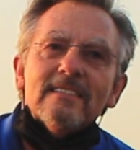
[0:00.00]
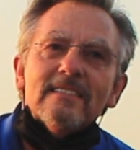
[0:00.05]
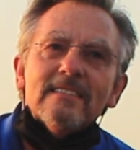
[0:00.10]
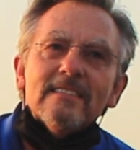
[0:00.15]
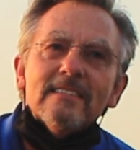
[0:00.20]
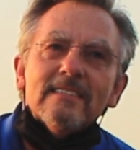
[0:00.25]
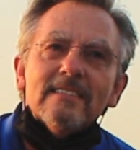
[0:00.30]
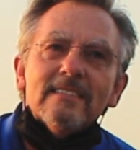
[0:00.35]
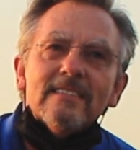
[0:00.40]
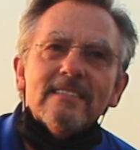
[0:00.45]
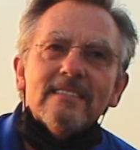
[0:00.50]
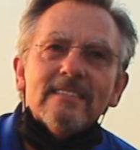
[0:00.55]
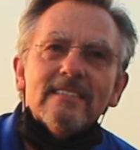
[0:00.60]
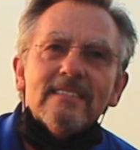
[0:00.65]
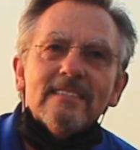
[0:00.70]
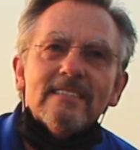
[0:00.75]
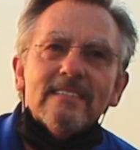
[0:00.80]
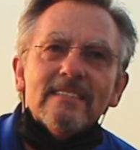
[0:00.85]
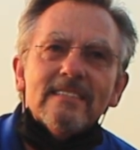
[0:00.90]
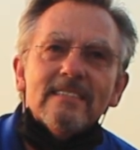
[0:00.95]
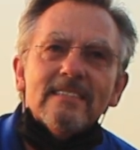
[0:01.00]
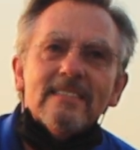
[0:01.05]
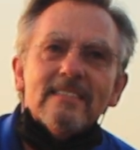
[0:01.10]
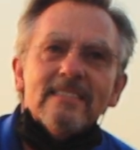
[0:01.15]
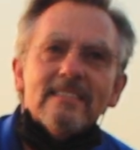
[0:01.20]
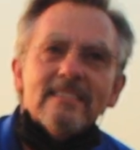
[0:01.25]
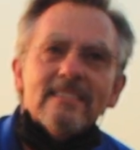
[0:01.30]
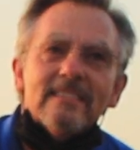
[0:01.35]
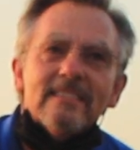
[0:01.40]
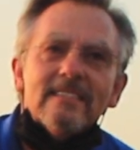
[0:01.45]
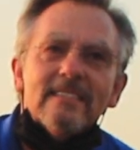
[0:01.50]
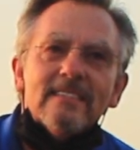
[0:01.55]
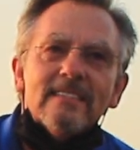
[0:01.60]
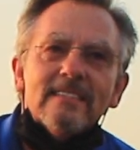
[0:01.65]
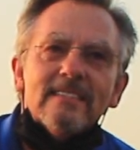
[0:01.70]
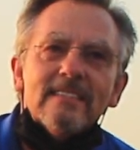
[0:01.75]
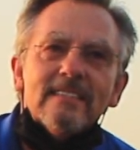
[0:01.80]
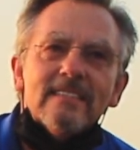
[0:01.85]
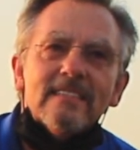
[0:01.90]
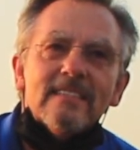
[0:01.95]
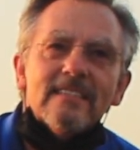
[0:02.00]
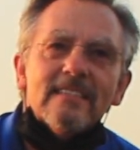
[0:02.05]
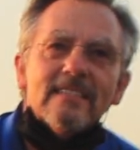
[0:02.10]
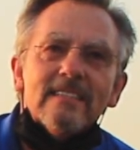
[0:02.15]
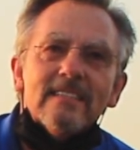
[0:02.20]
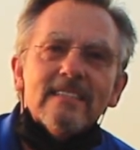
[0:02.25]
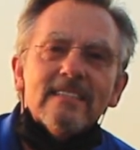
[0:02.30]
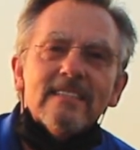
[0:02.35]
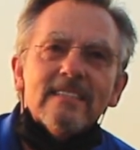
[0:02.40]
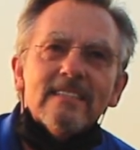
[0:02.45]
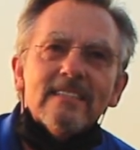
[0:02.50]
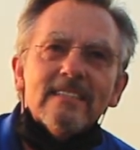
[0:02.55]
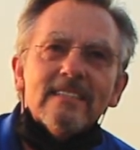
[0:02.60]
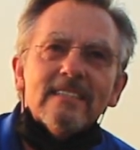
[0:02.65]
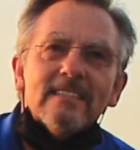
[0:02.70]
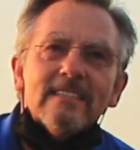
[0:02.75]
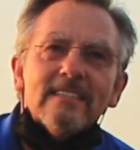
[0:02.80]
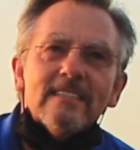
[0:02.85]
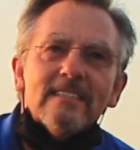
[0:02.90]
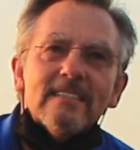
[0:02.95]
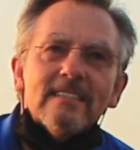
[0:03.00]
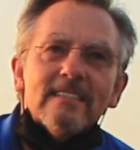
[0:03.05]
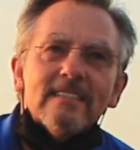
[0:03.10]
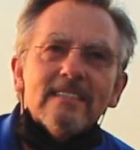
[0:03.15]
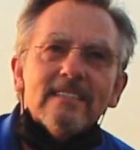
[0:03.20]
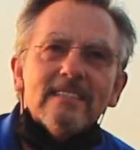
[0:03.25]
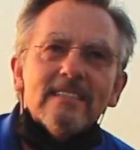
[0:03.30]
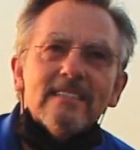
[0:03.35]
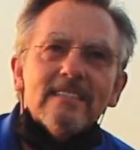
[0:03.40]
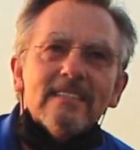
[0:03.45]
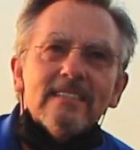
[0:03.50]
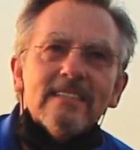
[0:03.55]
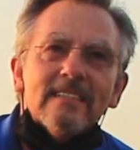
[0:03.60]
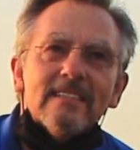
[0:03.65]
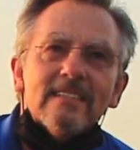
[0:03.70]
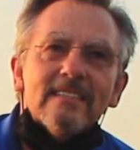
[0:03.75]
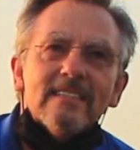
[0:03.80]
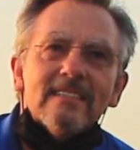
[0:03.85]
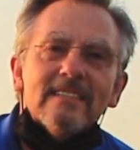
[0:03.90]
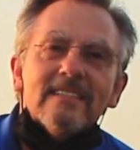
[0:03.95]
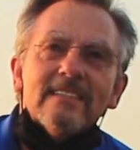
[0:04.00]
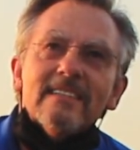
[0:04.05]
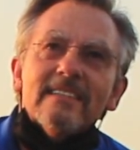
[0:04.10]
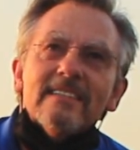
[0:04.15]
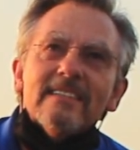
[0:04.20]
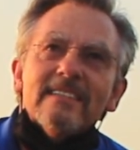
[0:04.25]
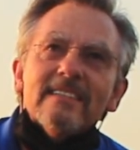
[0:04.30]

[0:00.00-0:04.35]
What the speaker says: No words are spoken by the person on screen.